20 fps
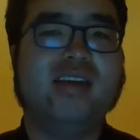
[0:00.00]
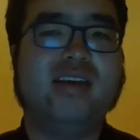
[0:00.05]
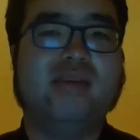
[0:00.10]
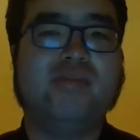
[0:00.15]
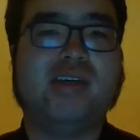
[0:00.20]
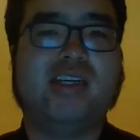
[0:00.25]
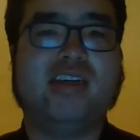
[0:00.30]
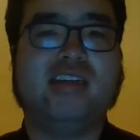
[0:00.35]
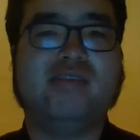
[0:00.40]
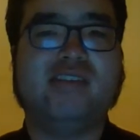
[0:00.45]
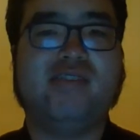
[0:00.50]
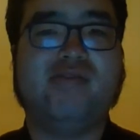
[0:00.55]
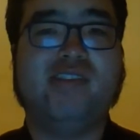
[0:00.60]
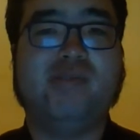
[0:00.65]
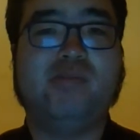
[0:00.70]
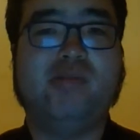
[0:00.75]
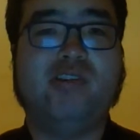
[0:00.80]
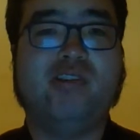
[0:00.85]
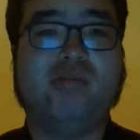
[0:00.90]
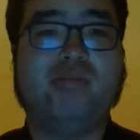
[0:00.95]
It becomes
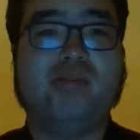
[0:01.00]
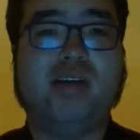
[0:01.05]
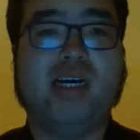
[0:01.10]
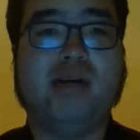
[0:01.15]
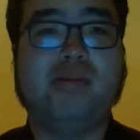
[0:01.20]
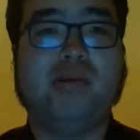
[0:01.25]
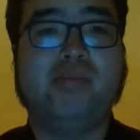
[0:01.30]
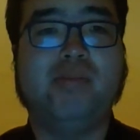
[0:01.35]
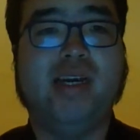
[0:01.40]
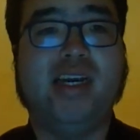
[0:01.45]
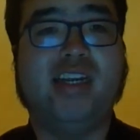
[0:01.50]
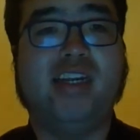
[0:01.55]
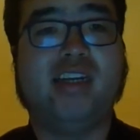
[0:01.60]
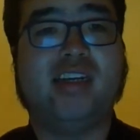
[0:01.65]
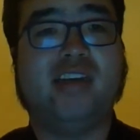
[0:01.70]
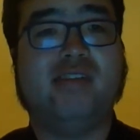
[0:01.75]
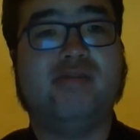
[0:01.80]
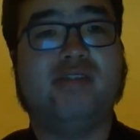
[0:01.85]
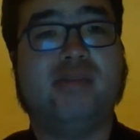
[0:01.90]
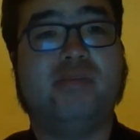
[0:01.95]
even more
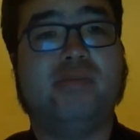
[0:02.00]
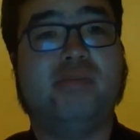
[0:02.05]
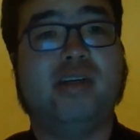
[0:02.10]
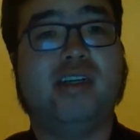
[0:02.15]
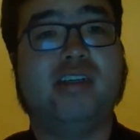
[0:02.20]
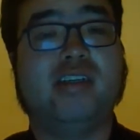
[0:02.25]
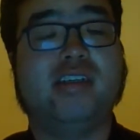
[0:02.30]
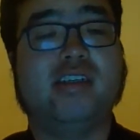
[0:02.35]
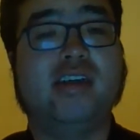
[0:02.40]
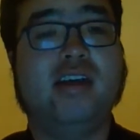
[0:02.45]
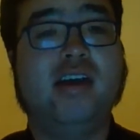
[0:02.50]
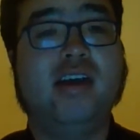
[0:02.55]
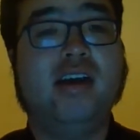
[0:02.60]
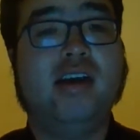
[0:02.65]
problematic if the British